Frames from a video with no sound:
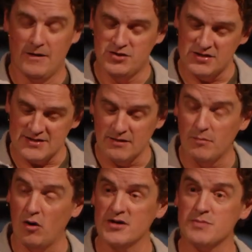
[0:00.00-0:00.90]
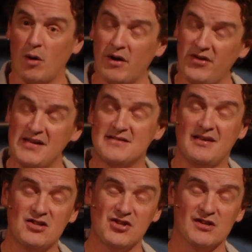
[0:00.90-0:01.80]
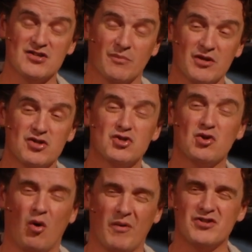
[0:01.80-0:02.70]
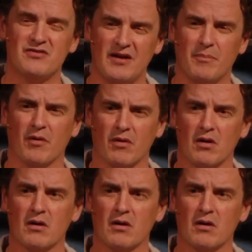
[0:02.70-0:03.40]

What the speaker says: Jesus in this moment, I think he's teaching us something so much deeper.